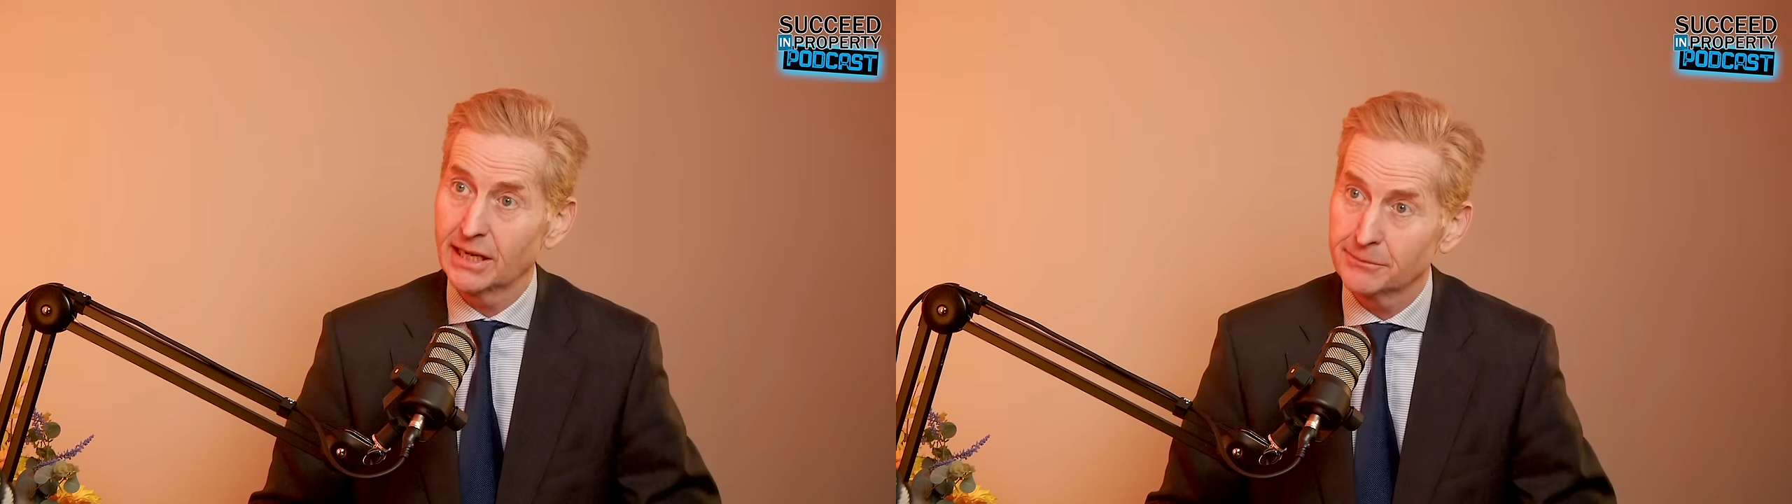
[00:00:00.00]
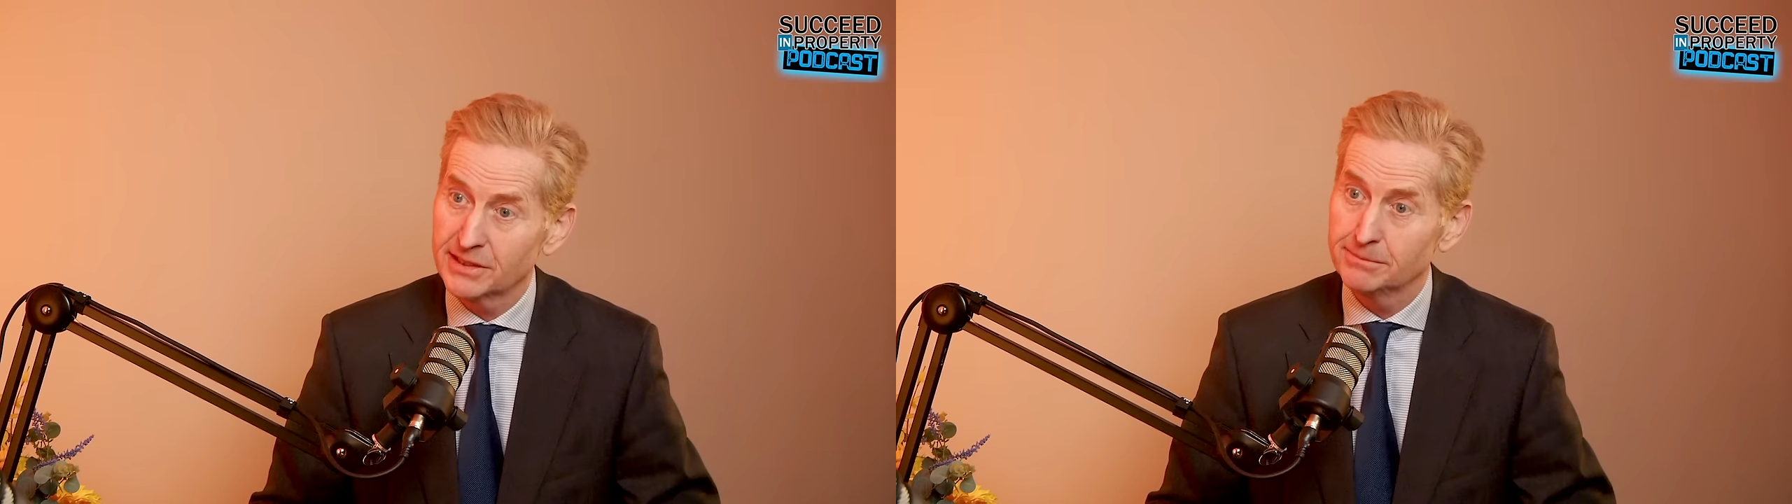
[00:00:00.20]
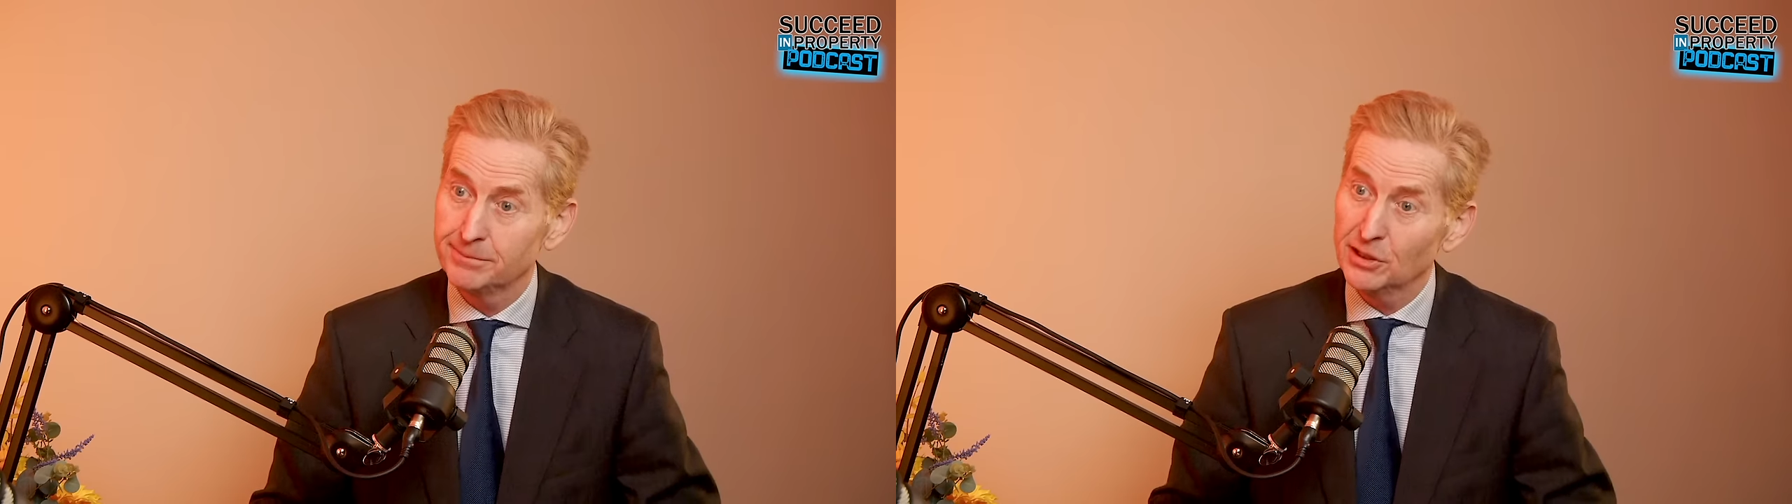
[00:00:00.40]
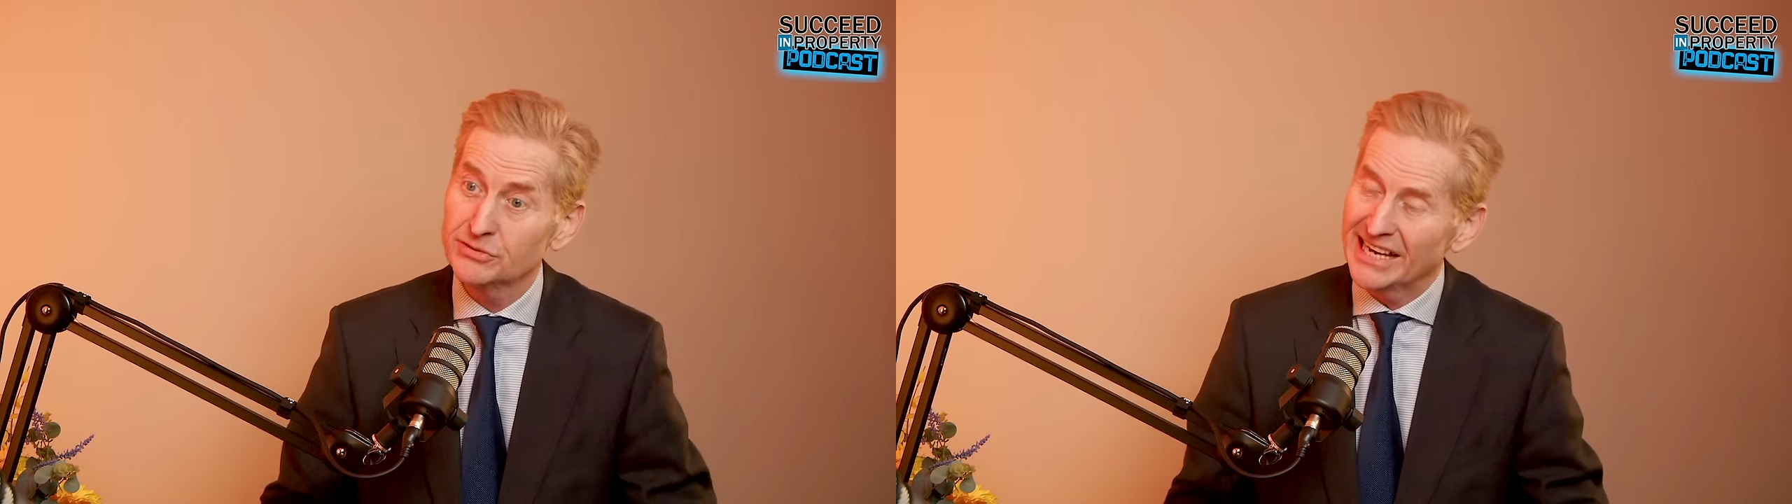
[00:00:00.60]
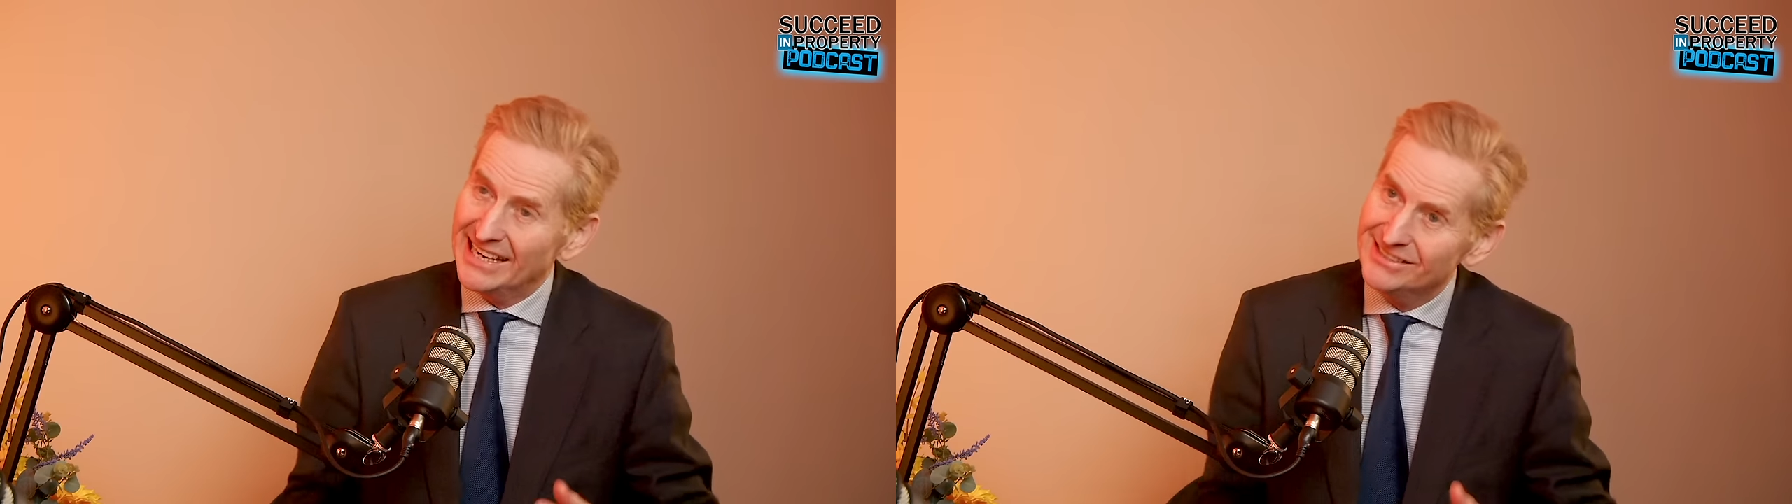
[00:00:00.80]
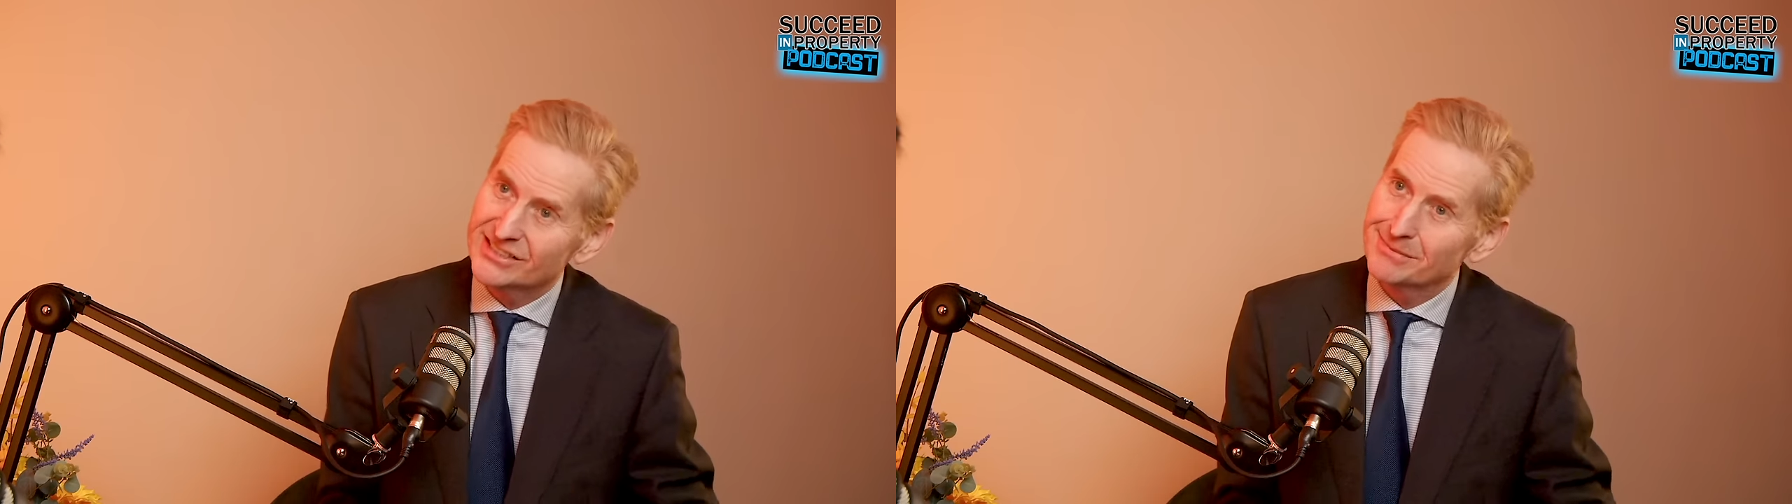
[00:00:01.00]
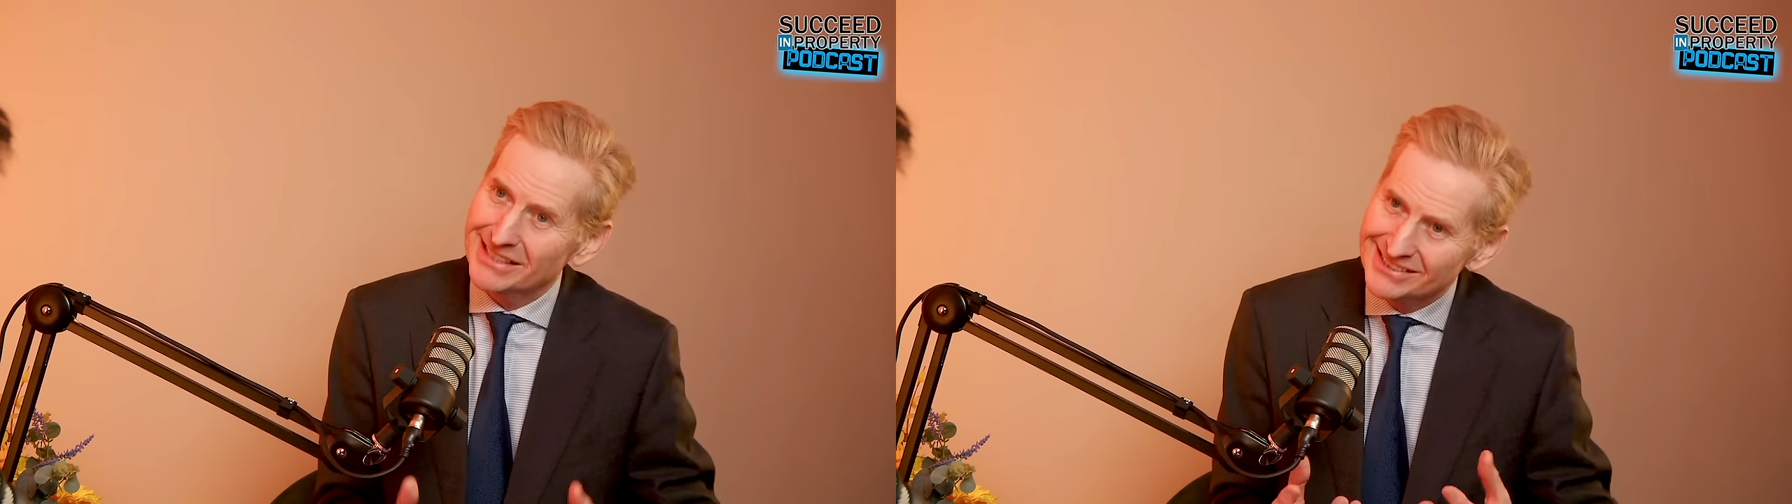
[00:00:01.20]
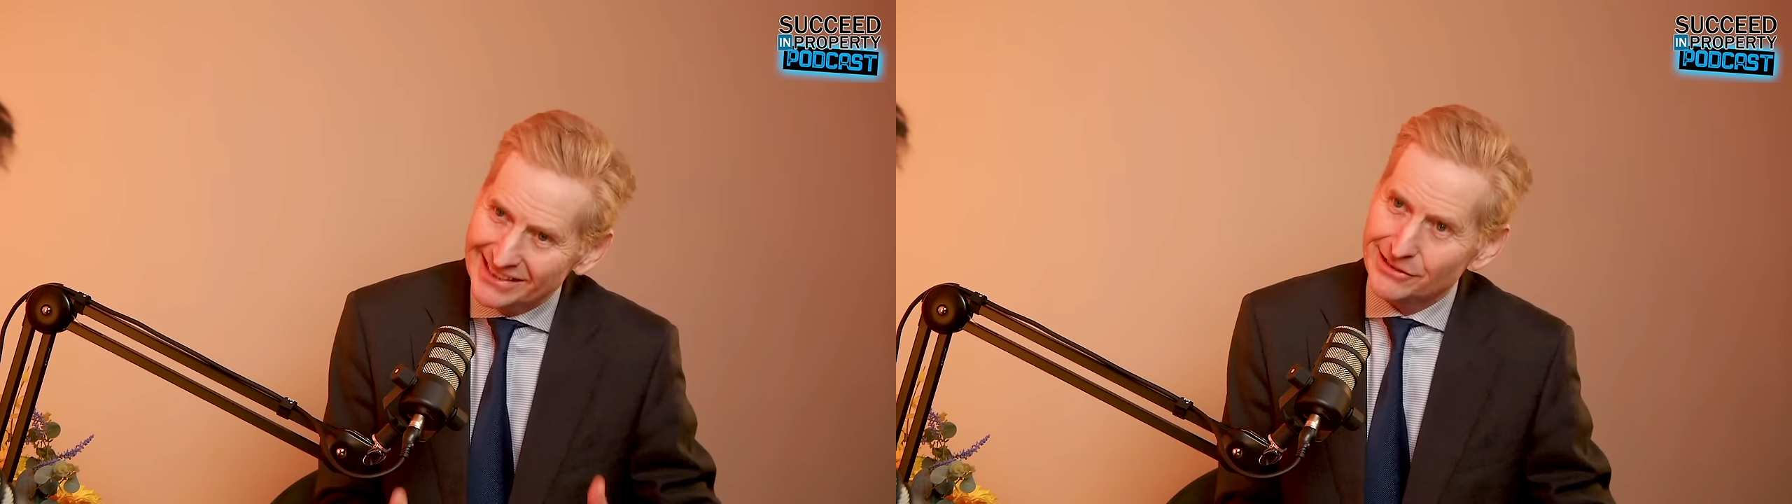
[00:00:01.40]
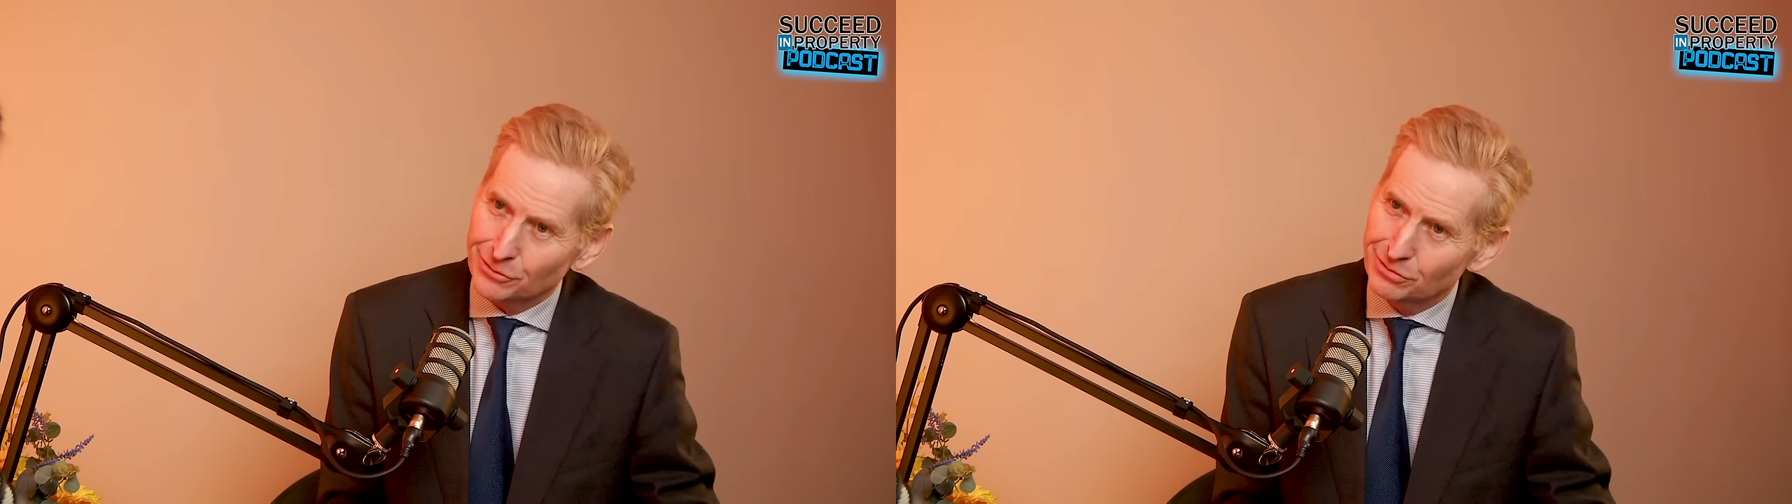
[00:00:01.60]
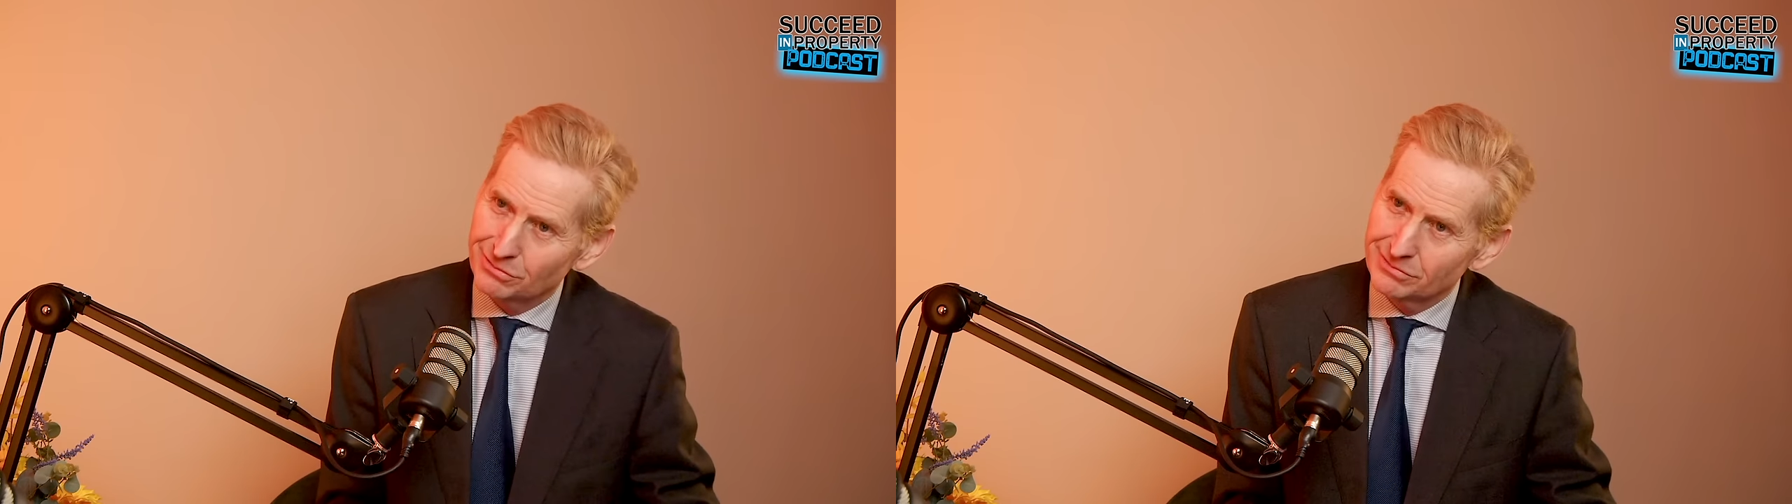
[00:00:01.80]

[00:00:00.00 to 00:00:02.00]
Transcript: I'm going to build that into my deal.